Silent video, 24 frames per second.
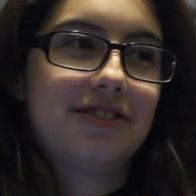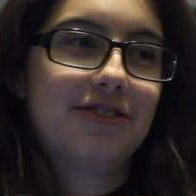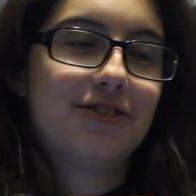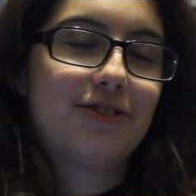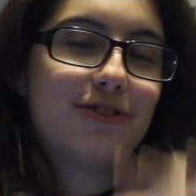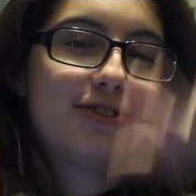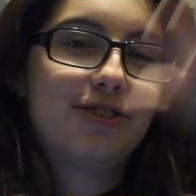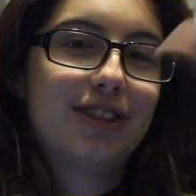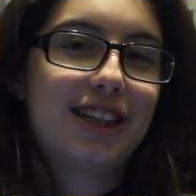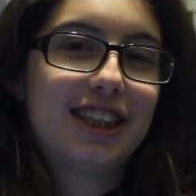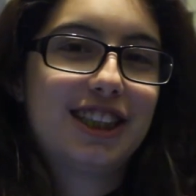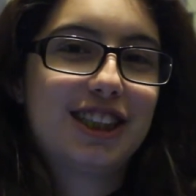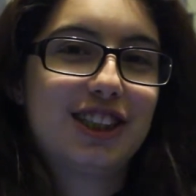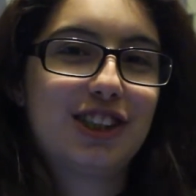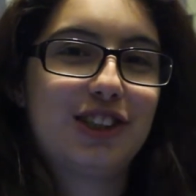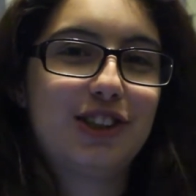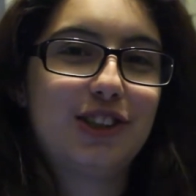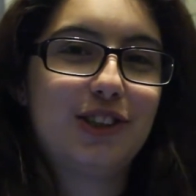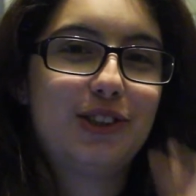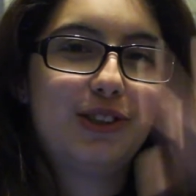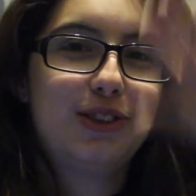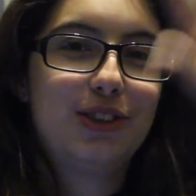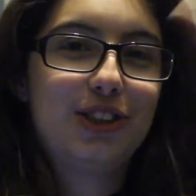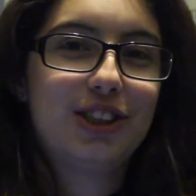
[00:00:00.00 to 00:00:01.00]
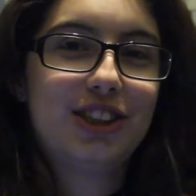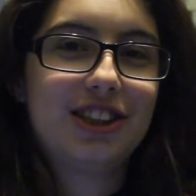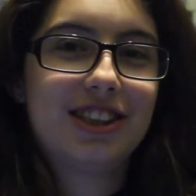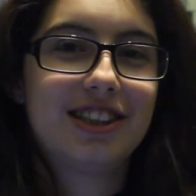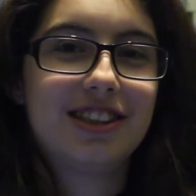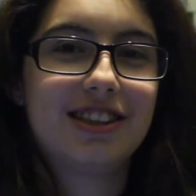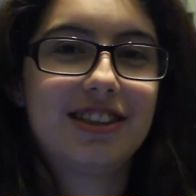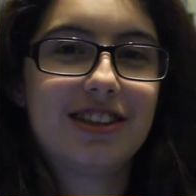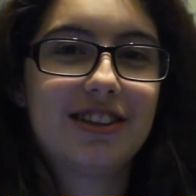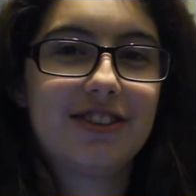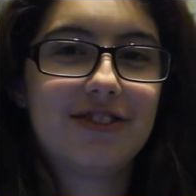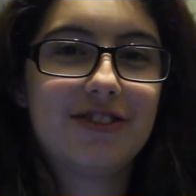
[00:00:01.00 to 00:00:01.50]

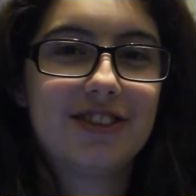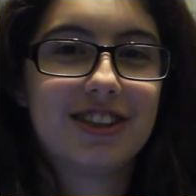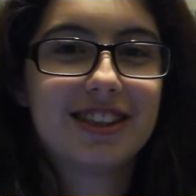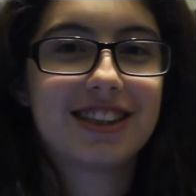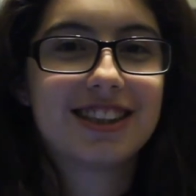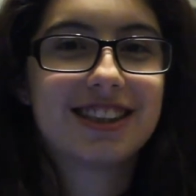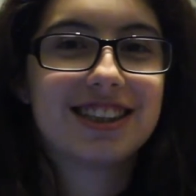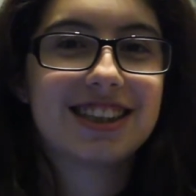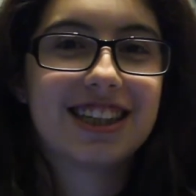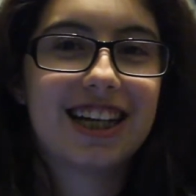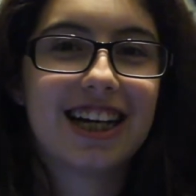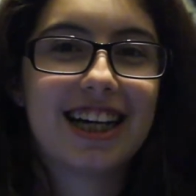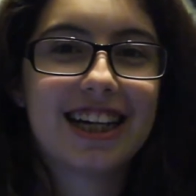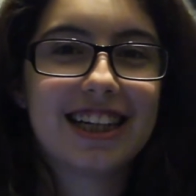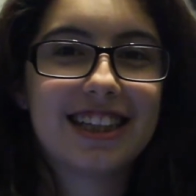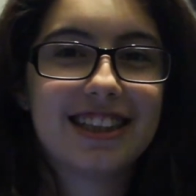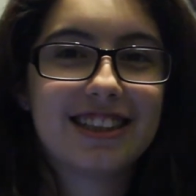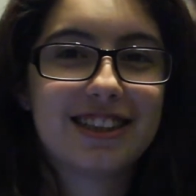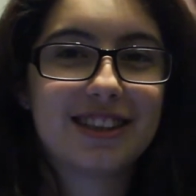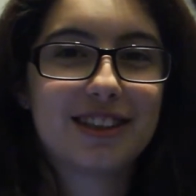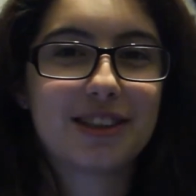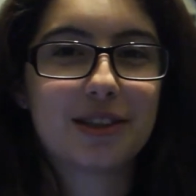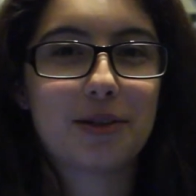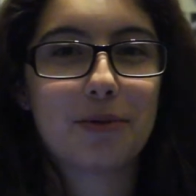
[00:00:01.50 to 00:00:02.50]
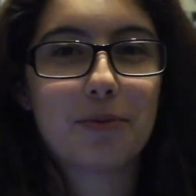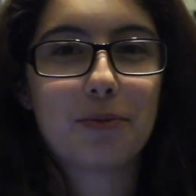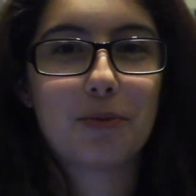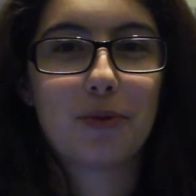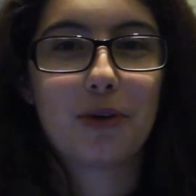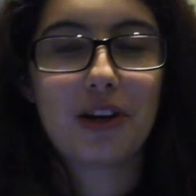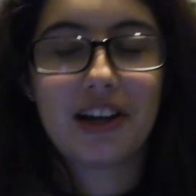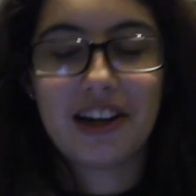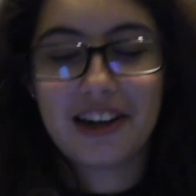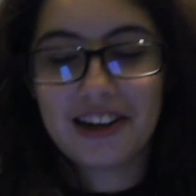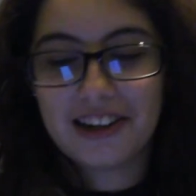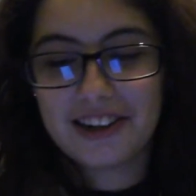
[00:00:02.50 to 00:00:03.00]
resolution of the size
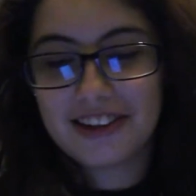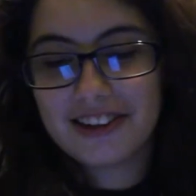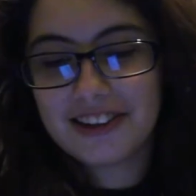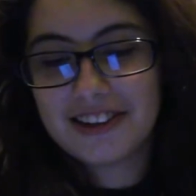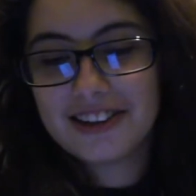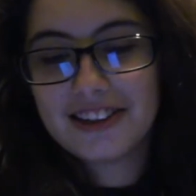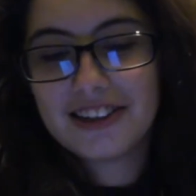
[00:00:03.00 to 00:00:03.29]
somewhere.